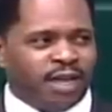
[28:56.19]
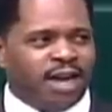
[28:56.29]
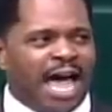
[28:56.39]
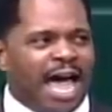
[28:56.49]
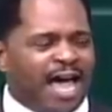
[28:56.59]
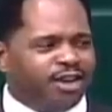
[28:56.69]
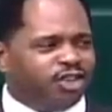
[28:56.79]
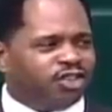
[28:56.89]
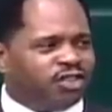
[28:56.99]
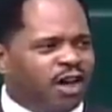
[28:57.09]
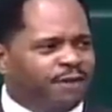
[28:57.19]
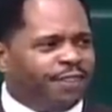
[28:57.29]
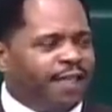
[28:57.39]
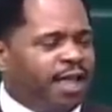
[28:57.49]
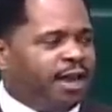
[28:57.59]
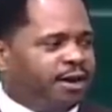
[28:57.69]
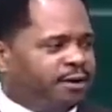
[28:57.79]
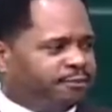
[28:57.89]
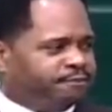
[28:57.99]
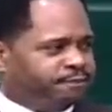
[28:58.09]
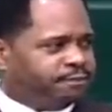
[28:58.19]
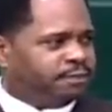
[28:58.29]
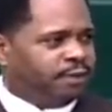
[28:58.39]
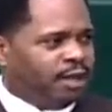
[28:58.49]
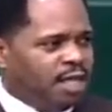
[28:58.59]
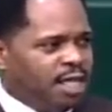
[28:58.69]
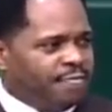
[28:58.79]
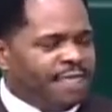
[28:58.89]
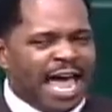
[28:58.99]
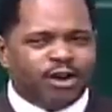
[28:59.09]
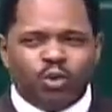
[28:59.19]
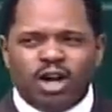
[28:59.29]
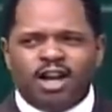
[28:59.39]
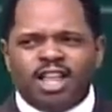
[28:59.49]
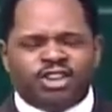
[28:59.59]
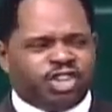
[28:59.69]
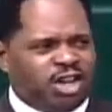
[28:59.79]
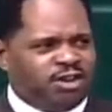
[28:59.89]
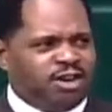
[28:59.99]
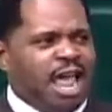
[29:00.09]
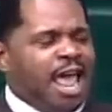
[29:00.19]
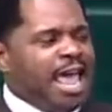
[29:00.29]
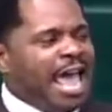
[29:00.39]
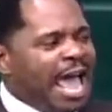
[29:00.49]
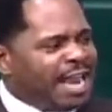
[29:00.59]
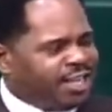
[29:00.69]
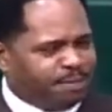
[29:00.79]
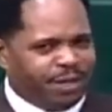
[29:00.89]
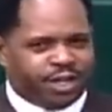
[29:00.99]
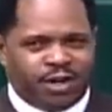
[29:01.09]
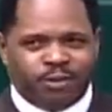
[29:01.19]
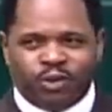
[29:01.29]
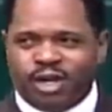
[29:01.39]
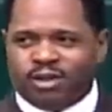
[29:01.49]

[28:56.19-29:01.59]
And I discovered then that religion had to become